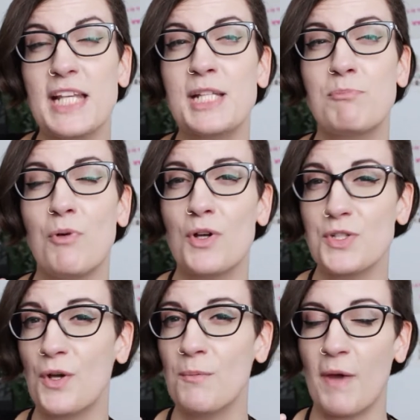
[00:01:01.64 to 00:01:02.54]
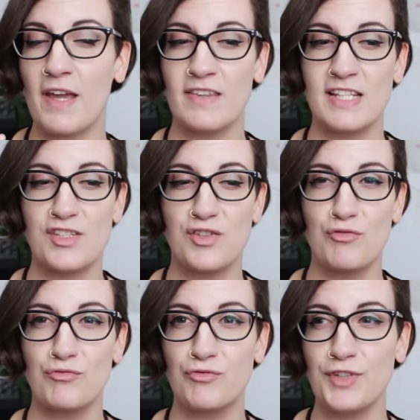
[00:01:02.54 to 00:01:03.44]
is brought on by this
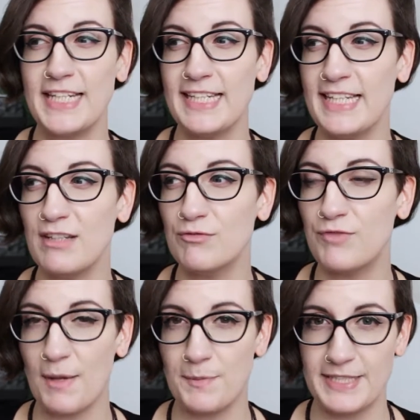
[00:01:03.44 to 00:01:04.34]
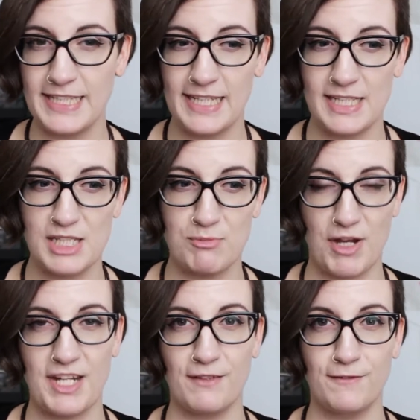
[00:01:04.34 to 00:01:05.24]
really rapidly
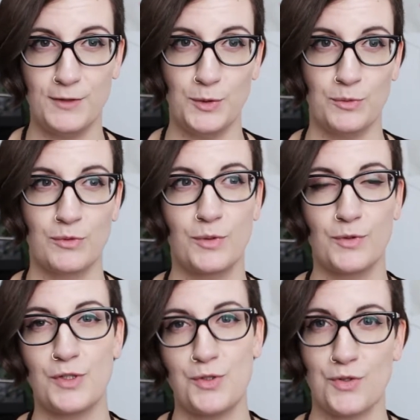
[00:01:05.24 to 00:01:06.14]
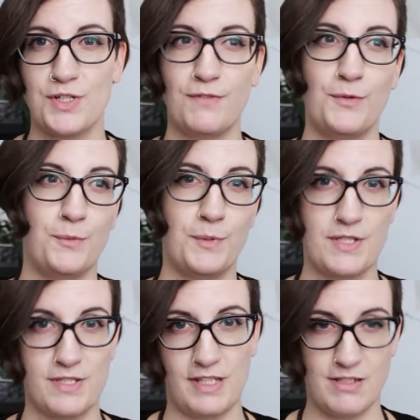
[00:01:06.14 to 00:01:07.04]
spreading flu called the Georgia flu,
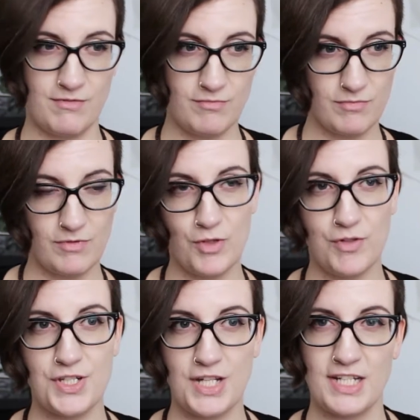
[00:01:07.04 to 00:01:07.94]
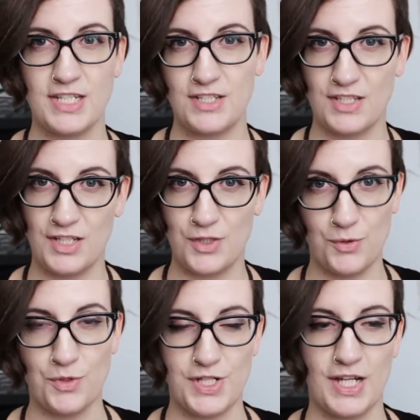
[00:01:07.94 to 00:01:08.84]
because it originated in
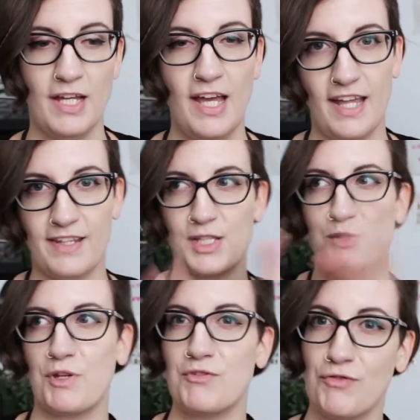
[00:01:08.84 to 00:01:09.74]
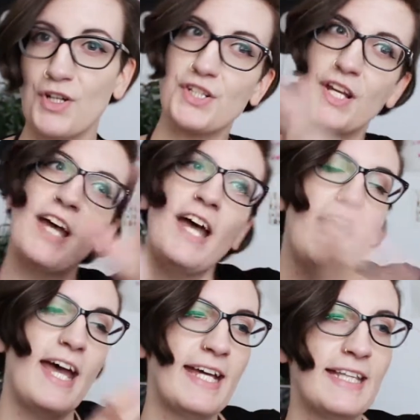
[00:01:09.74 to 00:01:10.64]
Georgia and then spread to Russia
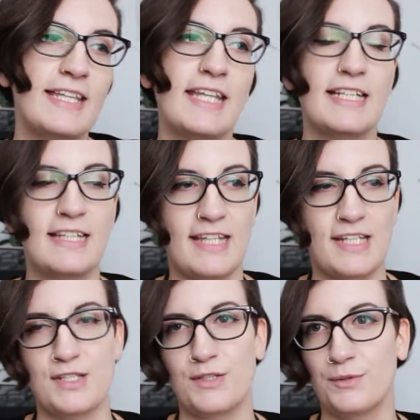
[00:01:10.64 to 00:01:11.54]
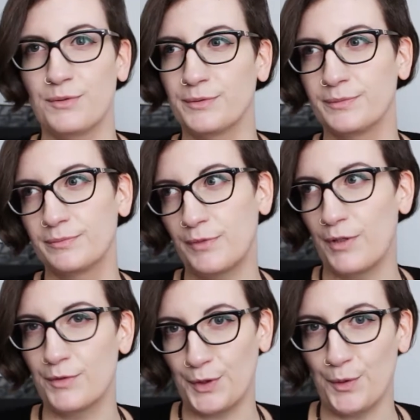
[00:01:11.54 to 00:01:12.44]
and then to,
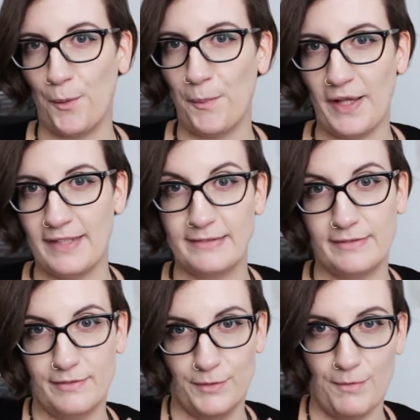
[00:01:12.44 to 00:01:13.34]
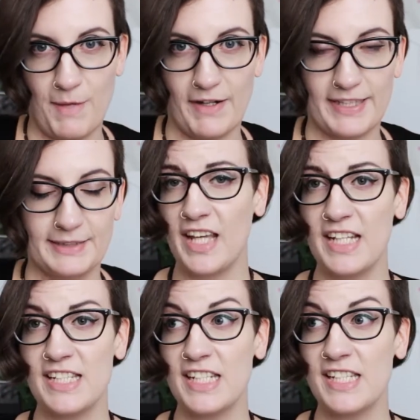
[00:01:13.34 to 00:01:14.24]
well, Europe and North America.
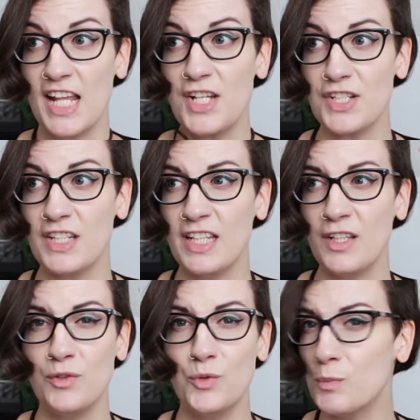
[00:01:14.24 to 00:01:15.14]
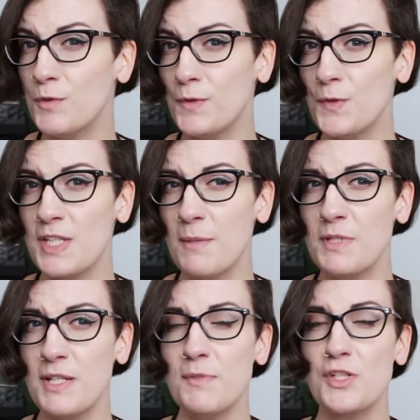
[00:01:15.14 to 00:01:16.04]
It's essentially normal flu
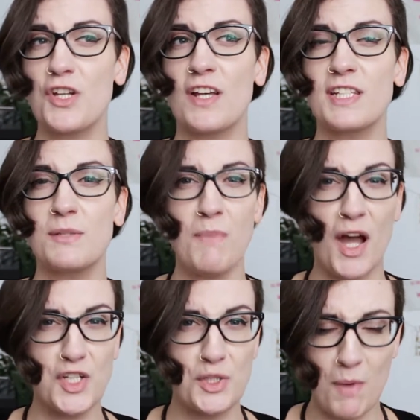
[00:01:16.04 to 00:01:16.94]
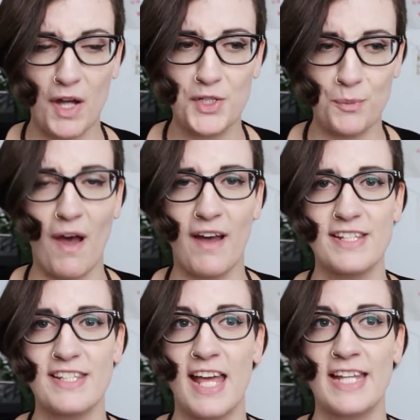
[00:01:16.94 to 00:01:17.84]
symptoms, just much, much
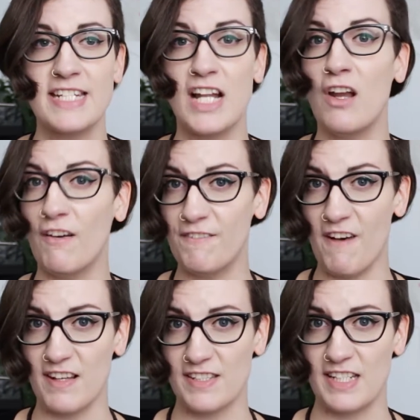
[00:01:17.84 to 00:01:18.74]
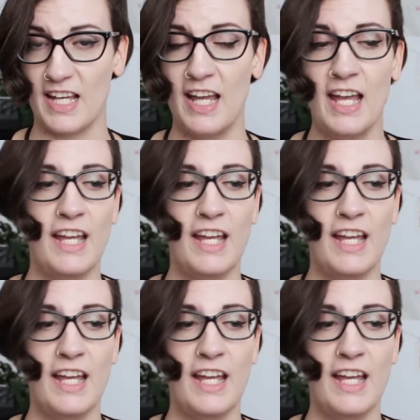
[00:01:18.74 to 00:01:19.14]
worse and a lot faster.